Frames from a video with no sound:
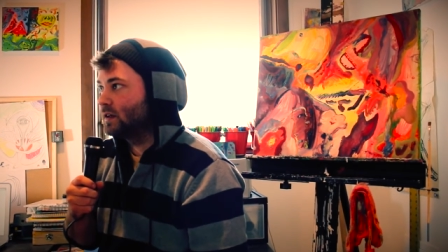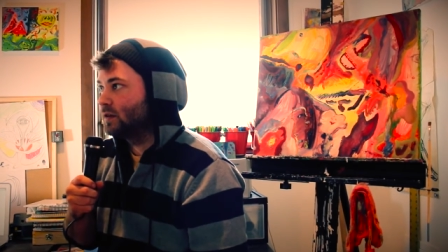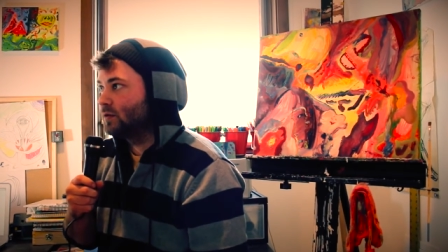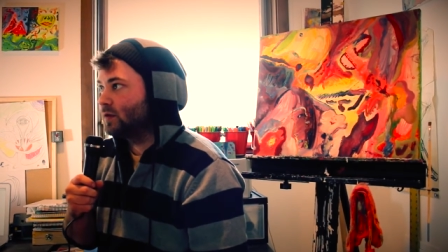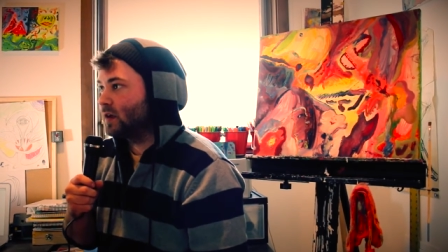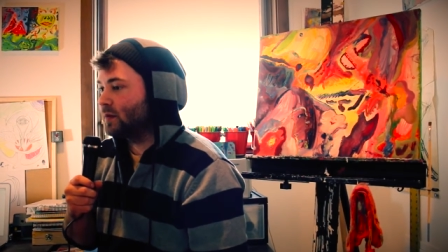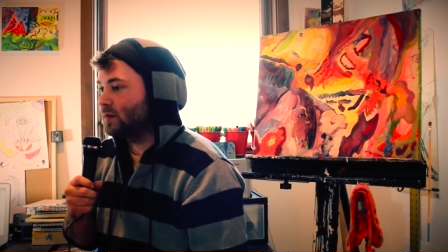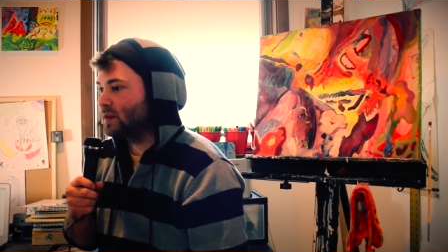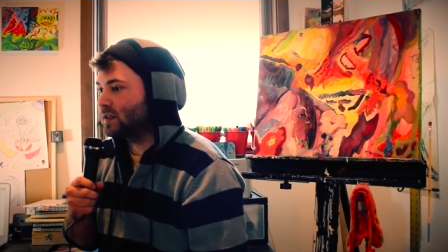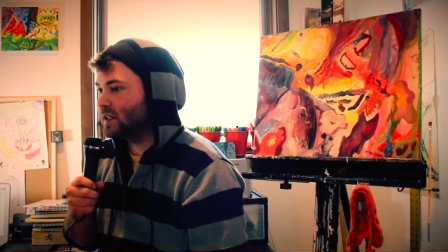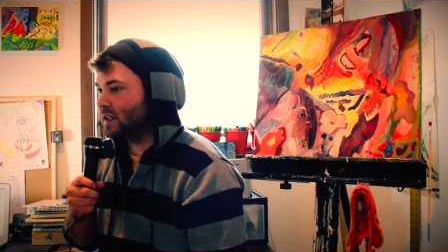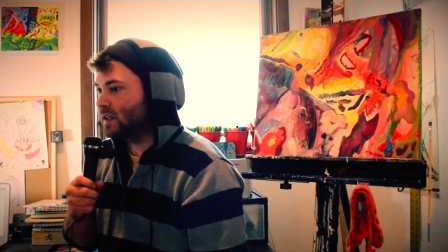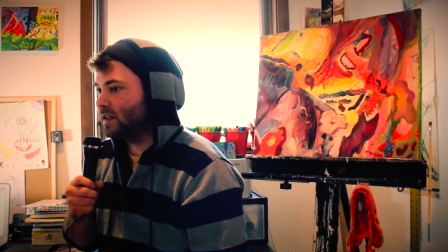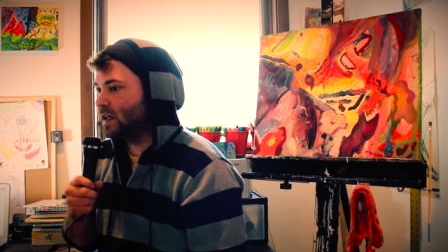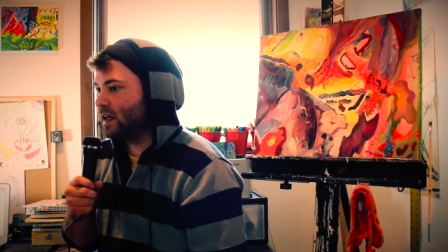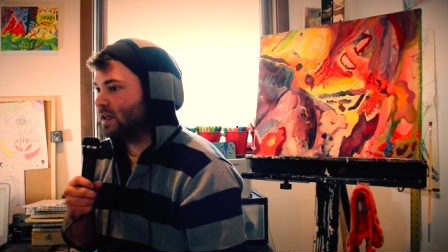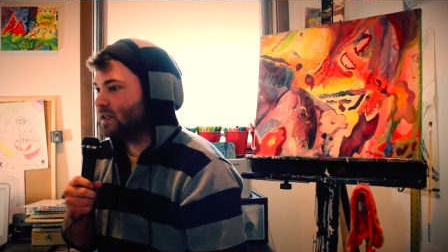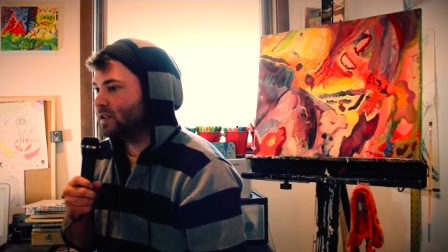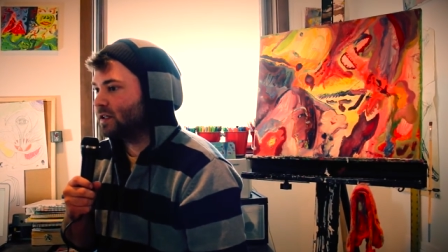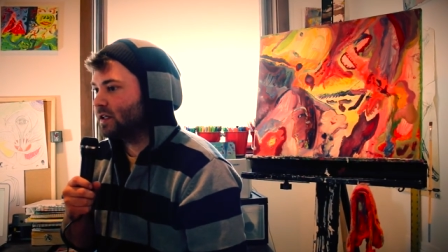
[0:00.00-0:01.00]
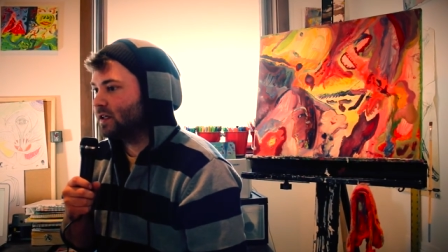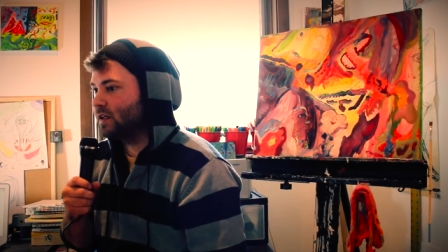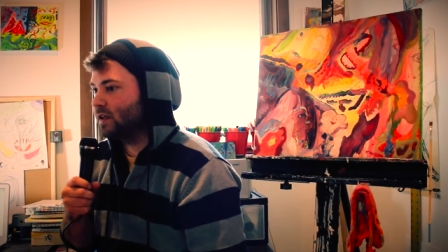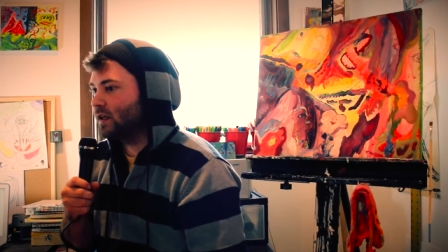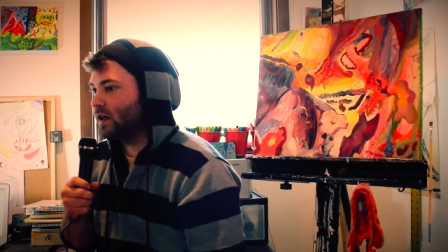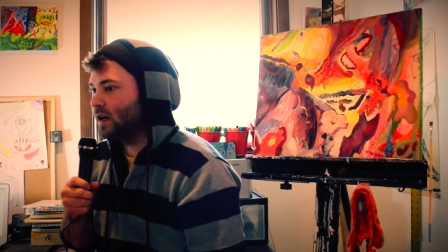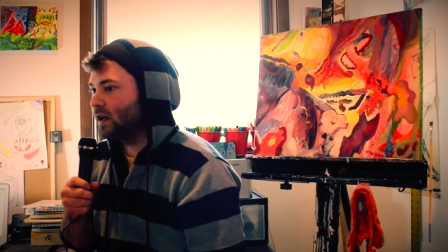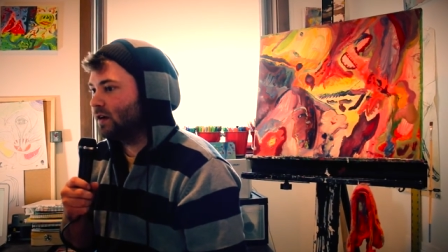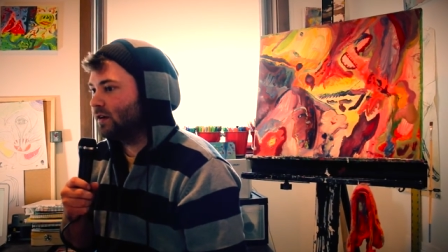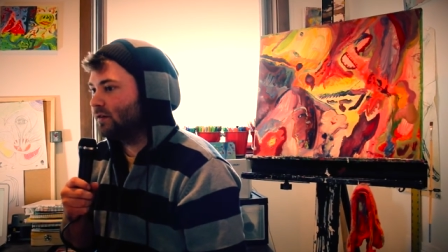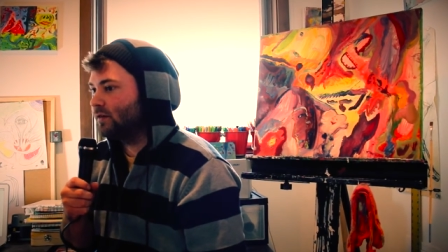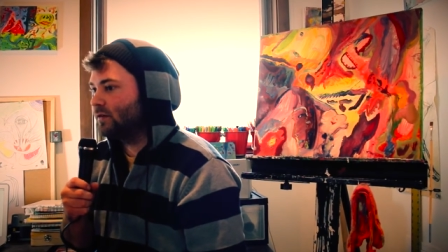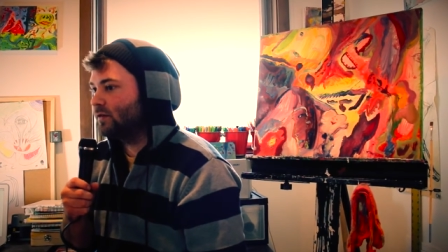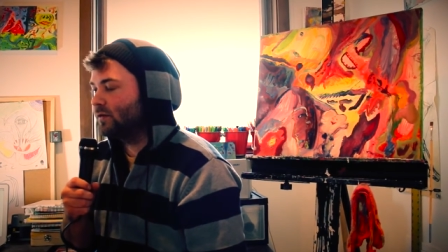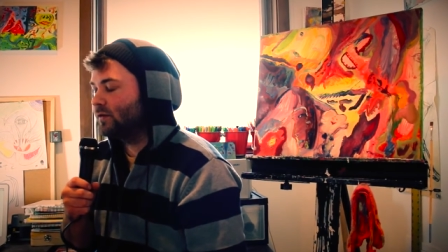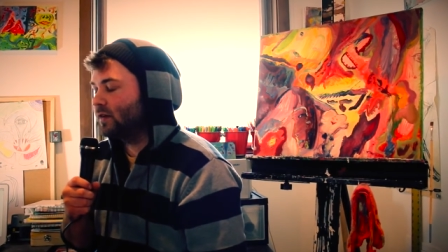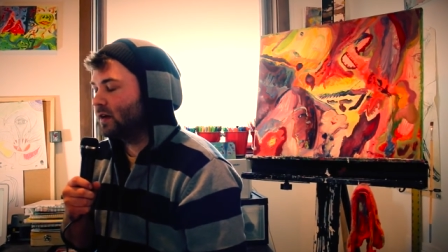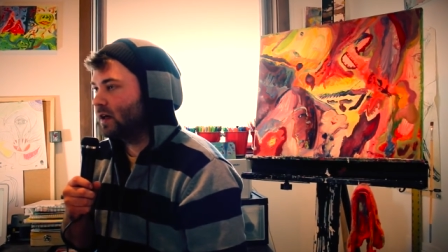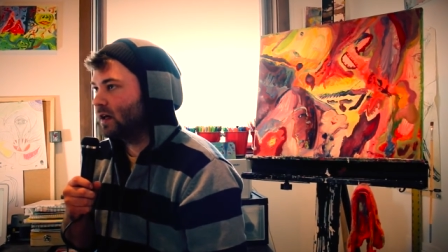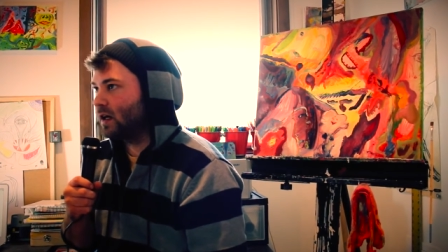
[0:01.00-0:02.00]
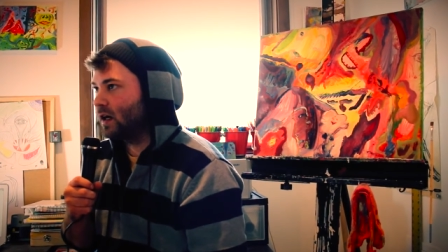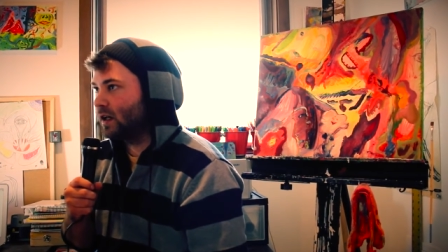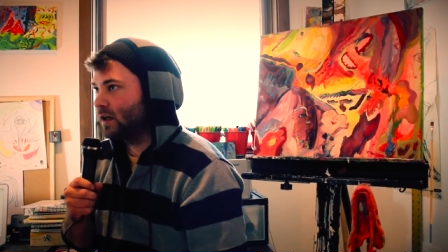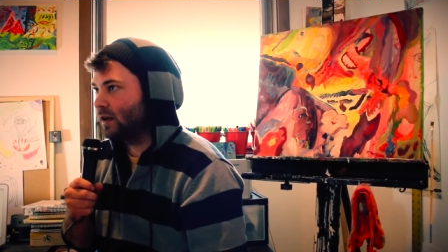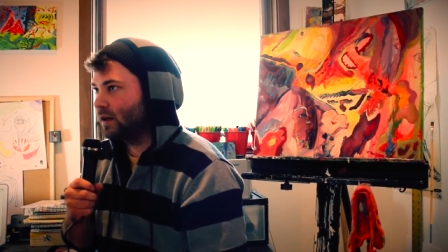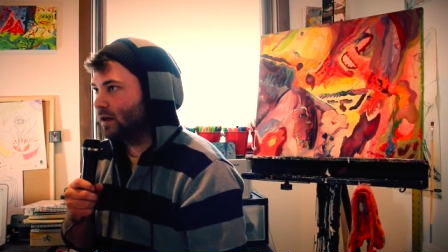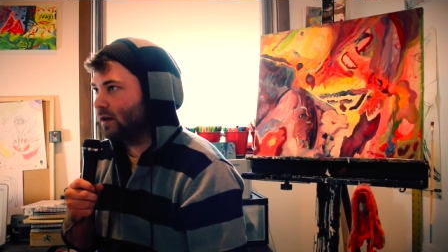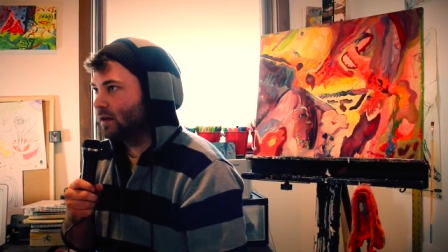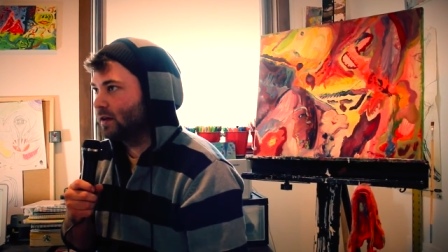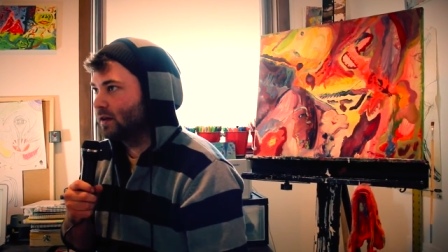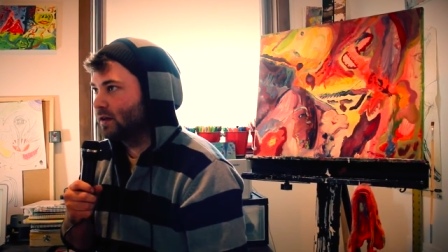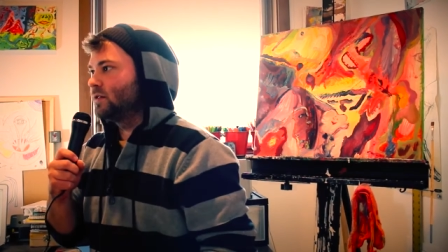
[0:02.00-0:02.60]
representation of color.